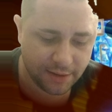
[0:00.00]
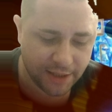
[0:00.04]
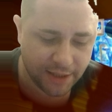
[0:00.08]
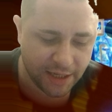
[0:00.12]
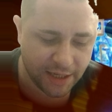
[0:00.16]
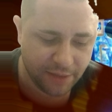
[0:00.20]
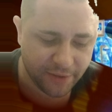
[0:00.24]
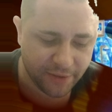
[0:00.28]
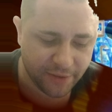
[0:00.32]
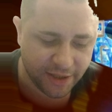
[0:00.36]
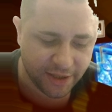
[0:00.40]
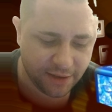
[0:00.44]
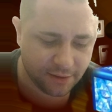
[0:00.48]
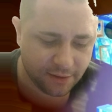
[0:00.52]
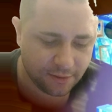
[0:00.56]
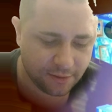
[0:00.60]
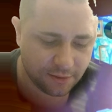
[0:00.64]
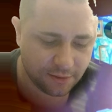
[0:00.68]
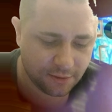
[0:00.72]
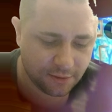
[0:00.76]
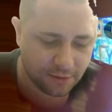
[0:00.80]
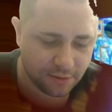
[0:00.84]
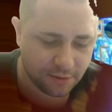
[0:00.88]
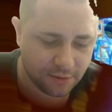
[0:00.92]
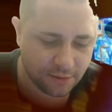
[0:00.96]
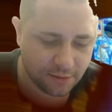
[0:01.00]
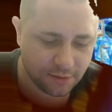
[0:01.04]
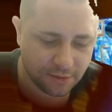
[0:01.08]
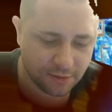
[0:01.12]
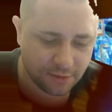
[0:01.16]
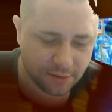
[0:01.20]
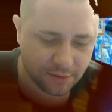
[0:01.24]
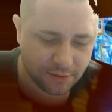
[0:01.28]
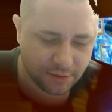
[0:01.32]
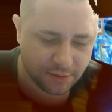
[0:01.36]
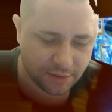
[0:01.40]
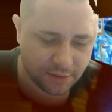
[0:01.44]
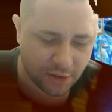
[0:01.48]
Anyway,
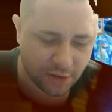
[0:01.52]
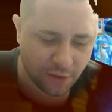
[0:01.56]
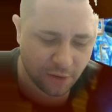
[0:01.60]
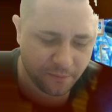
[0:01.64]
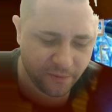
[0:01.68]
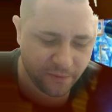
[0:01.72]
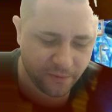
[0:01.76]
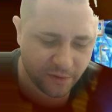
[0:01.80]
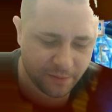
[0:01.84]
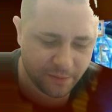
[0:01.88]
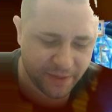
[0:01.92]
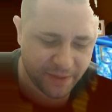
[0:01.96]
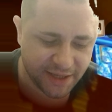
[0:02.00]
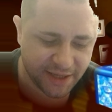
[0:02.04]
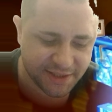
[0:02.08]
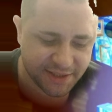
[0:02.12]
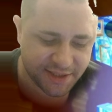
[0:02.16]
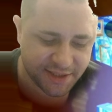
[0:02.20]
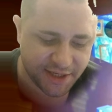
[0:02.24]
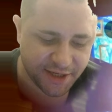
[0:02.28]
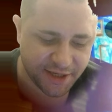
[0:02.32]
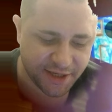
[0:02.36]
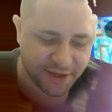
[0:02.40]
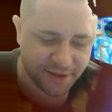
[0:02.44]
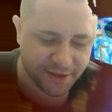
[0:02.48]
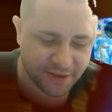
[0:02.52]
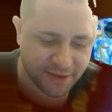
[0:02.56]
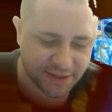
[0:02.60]
hope for the best here.